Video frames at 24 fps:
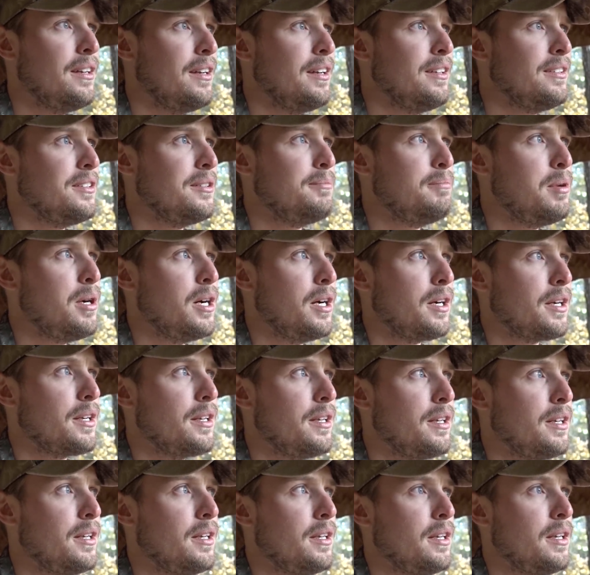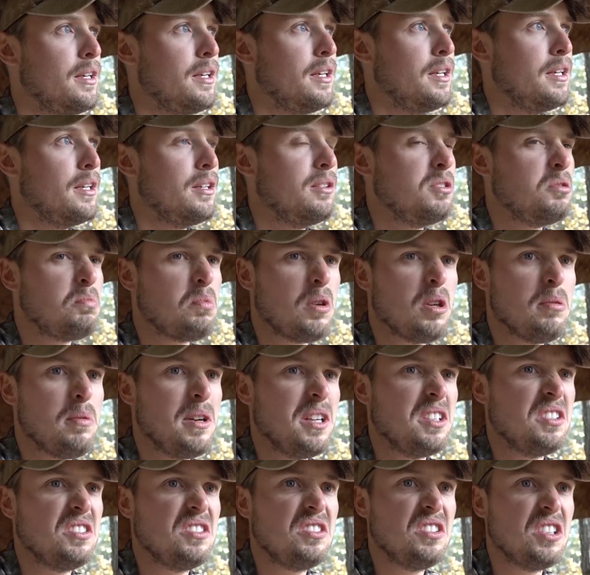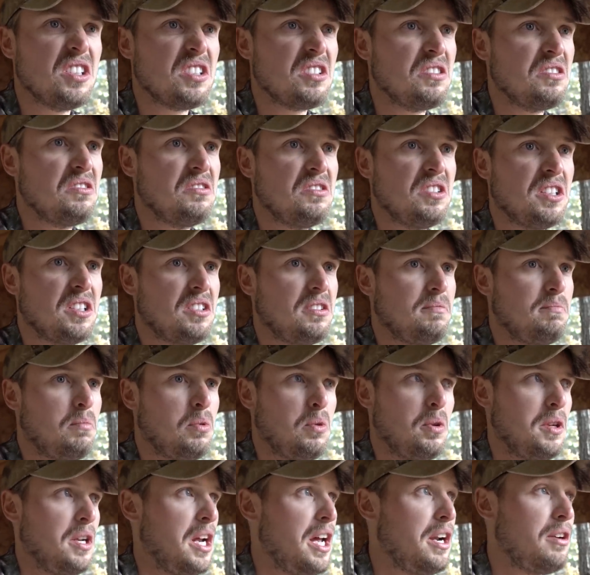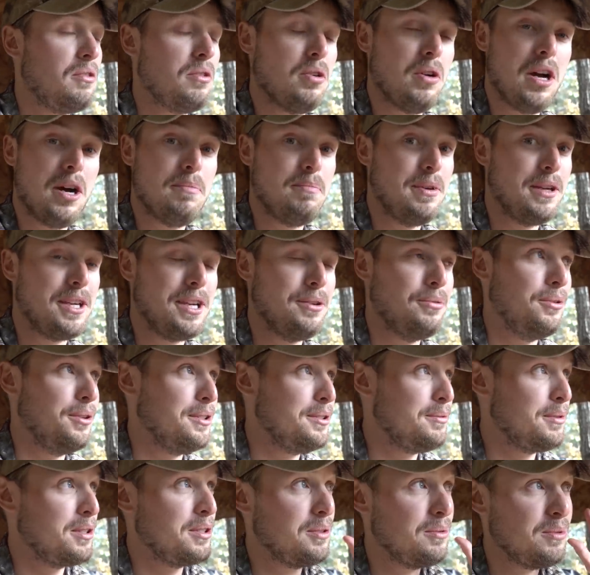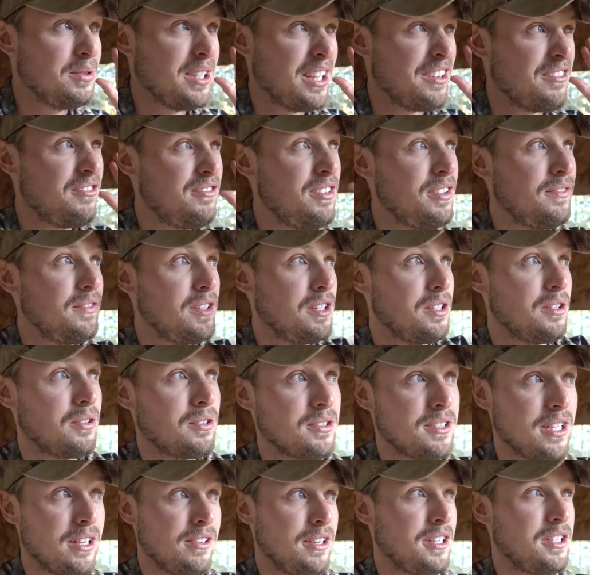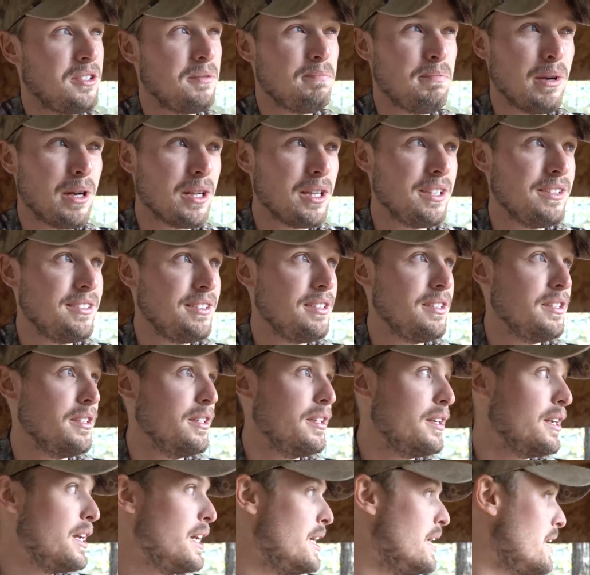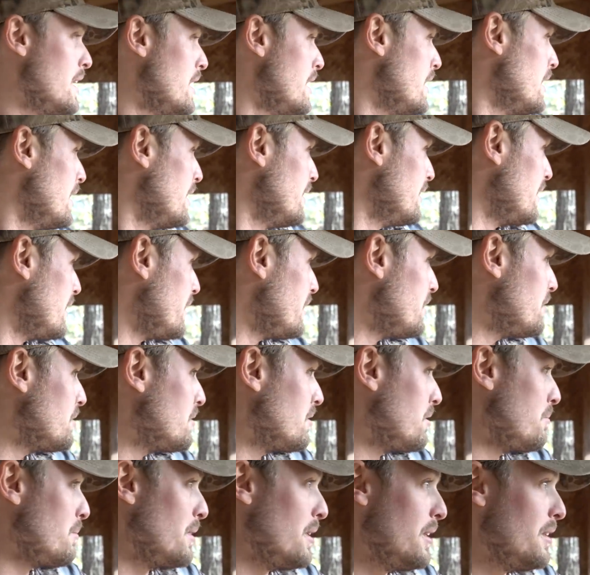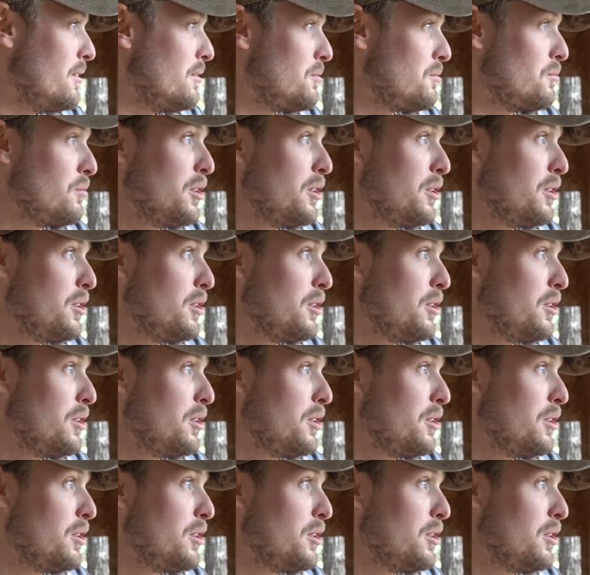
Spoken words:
that's a buck. It was probably like a six point. I don't know how big it was because it was like 50 yards out and I could barely see it. And then I hear something else